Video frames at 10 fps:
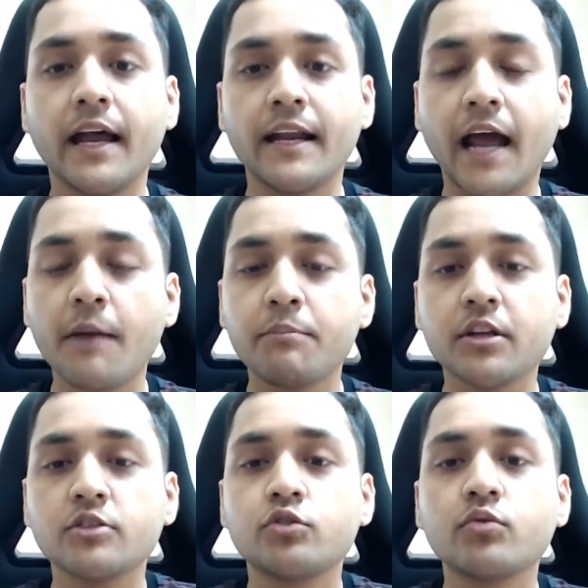and
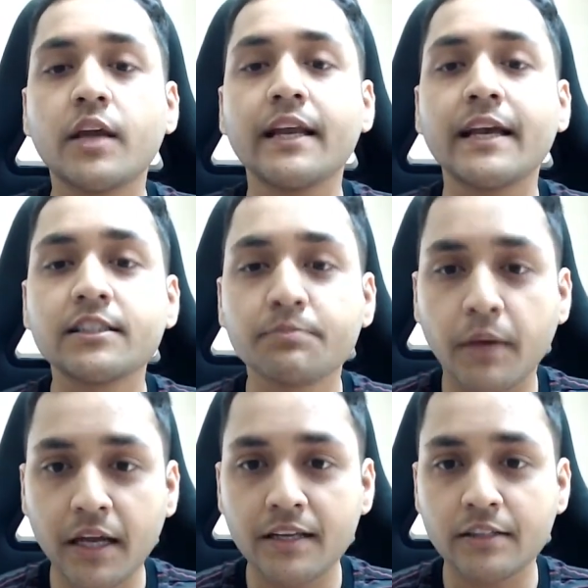happiness you can
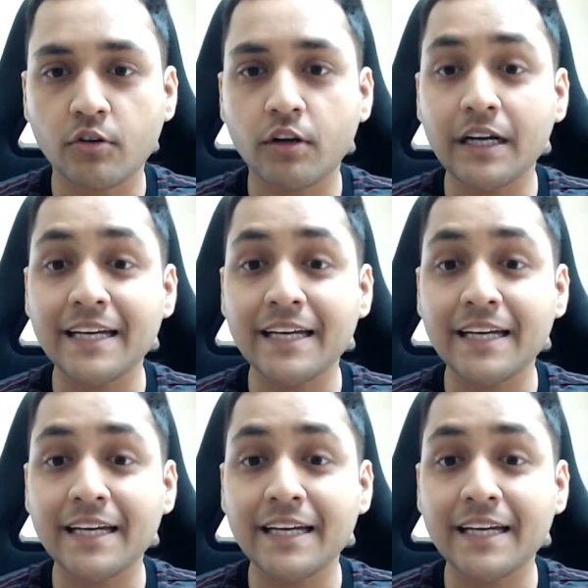experience on a